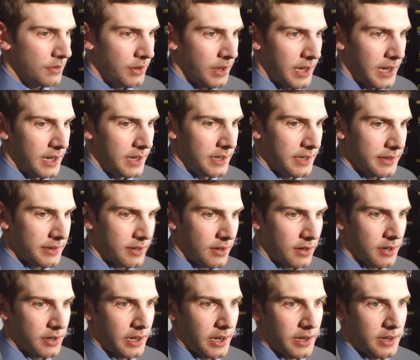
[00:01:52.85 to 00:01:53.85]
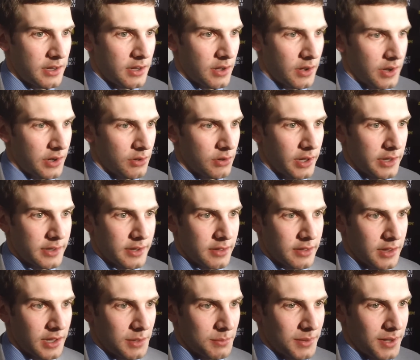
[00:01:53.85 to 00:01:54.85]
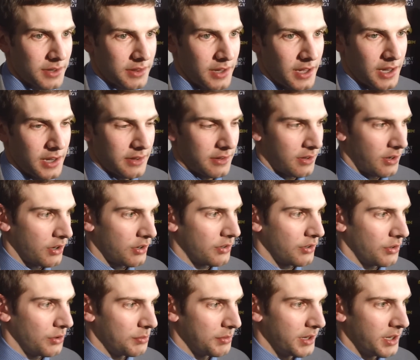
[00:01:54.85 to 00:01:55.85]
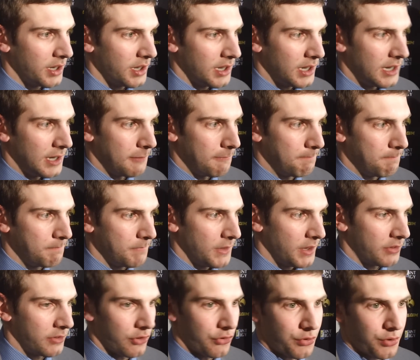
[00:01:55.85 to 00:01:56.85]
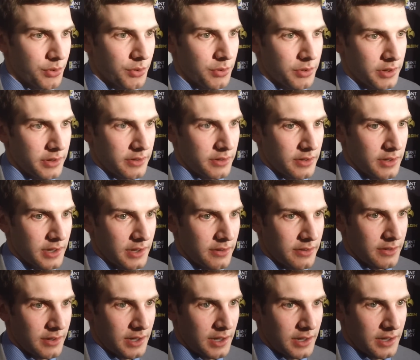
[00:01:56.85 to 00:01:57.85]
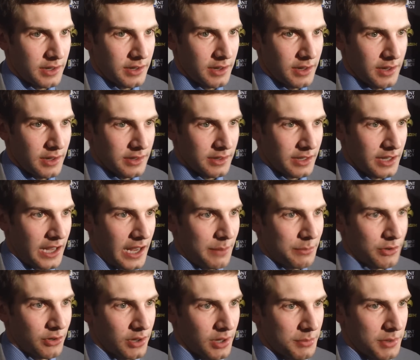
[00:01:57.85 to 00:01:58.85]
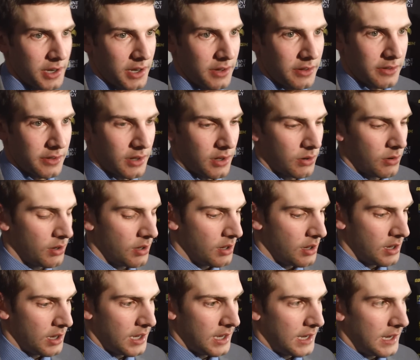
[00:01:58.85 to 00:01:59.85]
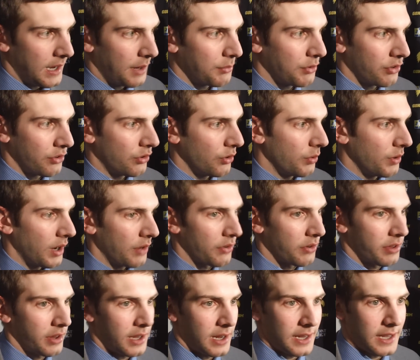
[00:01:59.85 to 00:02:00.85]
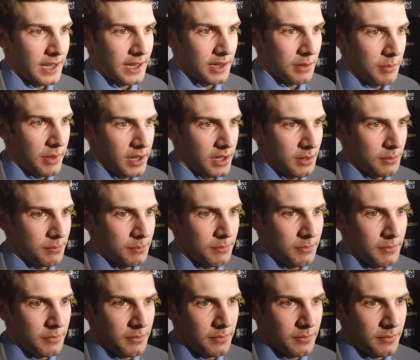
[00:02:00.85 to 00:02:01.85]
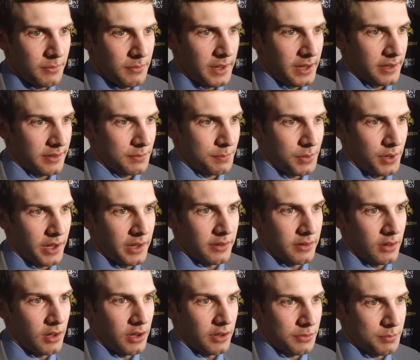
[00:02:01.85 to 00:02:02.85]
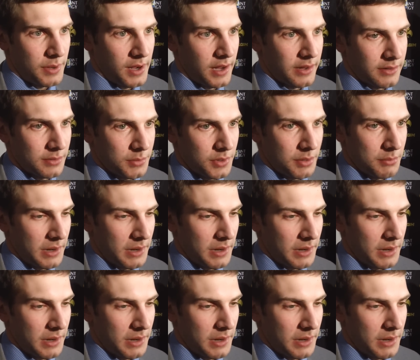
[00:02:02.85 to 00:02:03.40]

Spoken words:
Yeah, it's hard. I don't like to think about that. It's hard to, but this is the truth. Is the games are limited, so I'm just doing everything I can to make us play as long as possible.